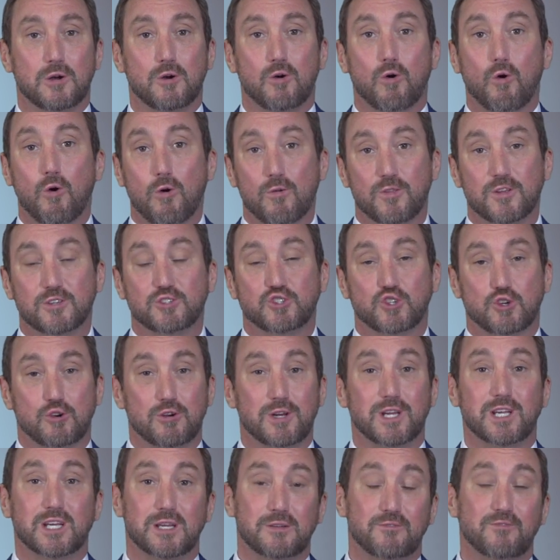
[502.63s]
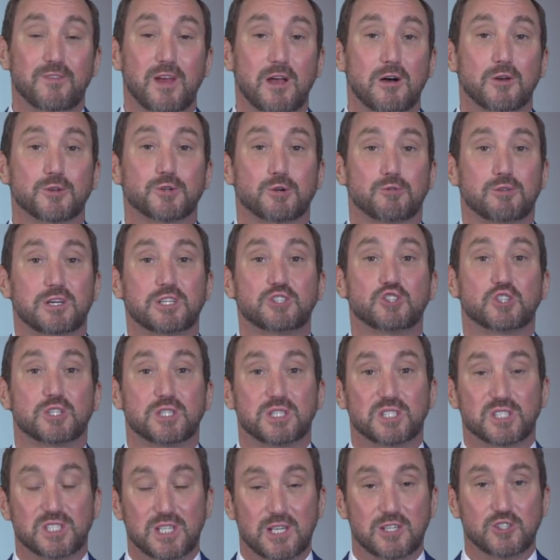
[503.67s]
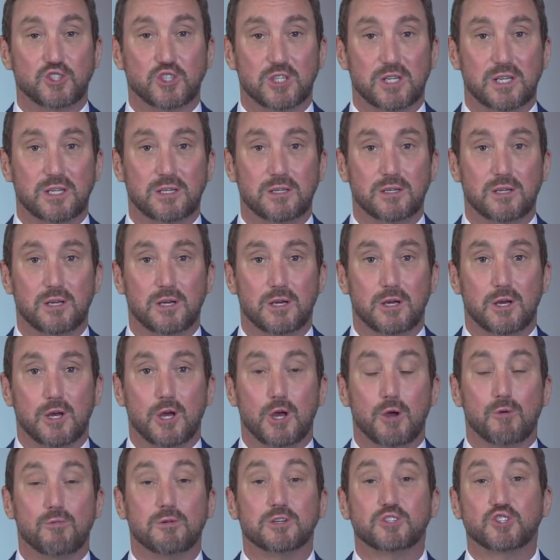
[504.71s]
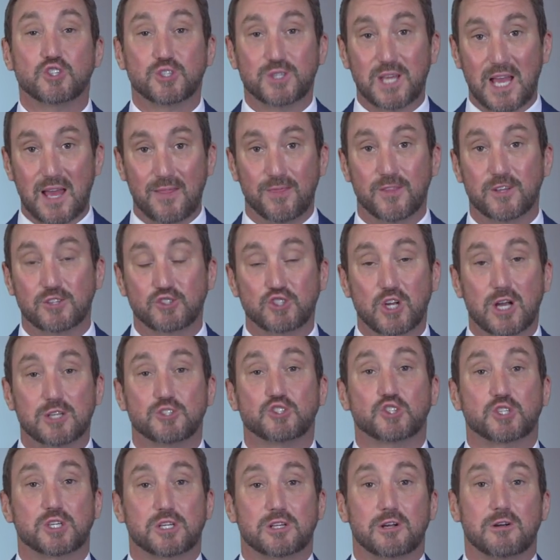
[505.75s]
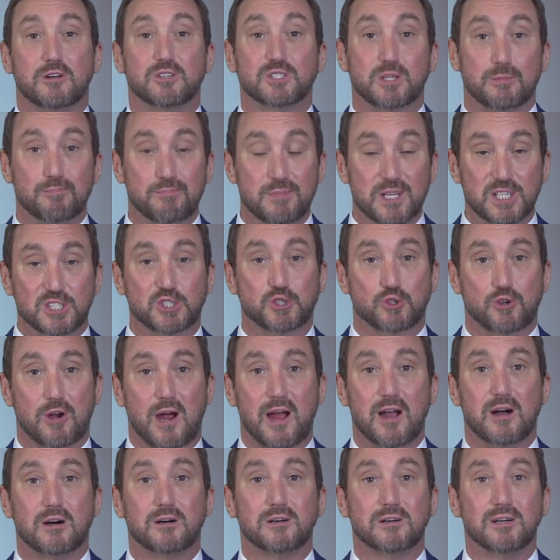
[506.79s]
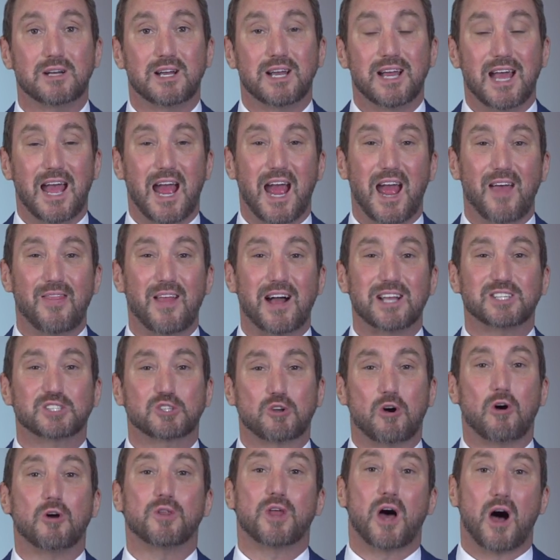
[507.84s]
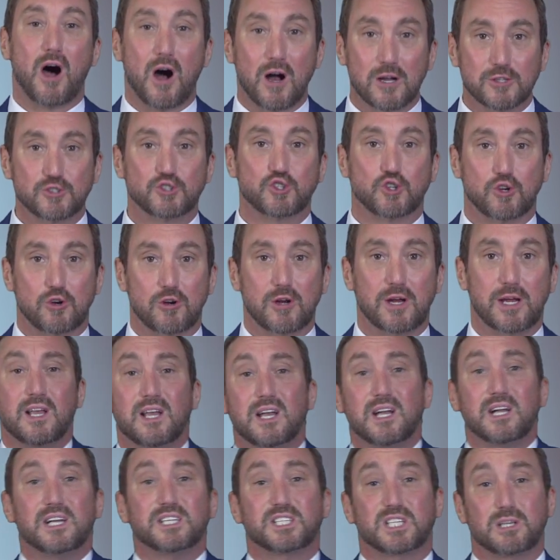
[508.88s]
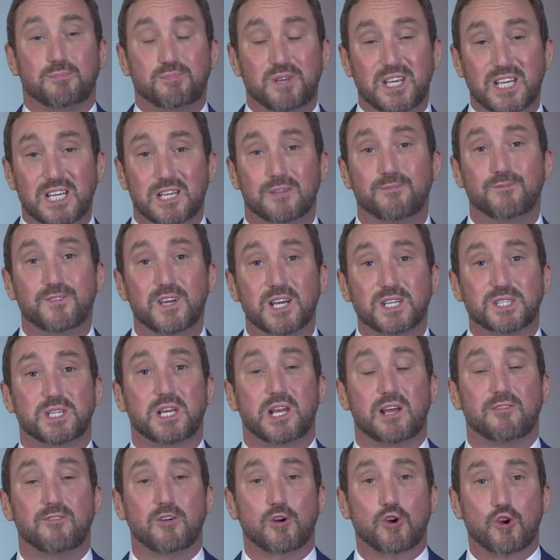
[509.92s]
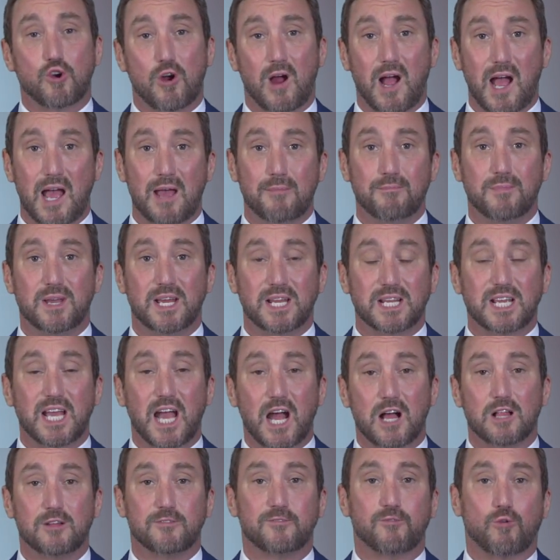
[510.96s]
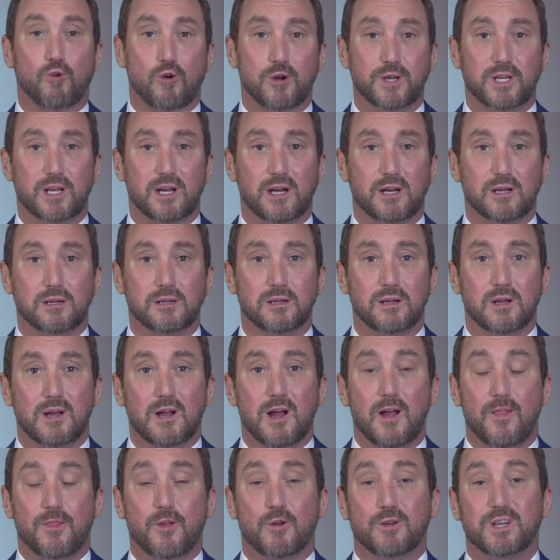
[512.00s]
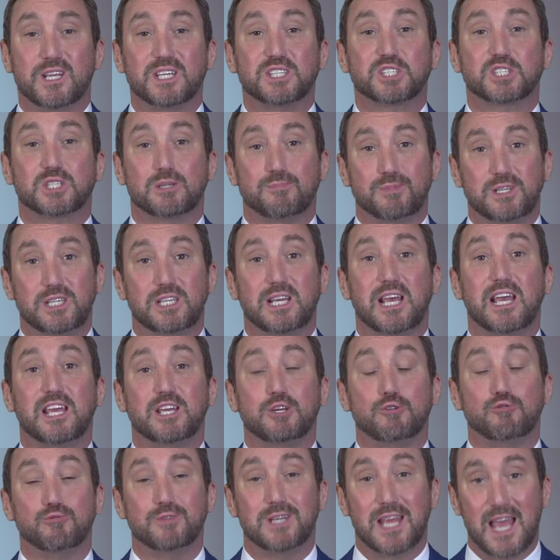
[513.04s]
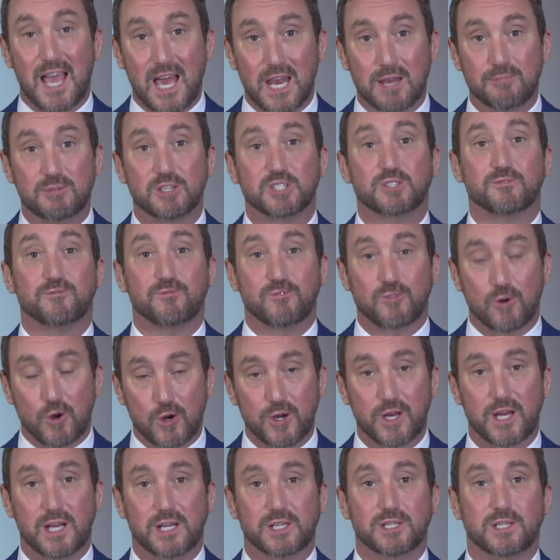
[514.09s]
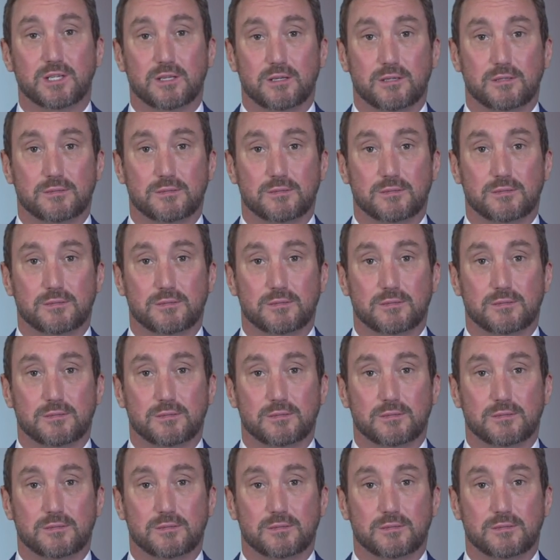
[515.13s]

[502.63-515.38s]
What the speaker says: or the jury can fail to reach a decision, which then the judge declares a mistrial, and that's called a hung jury. To be convicted of a crime in California, there needs to be a unanimous verdict.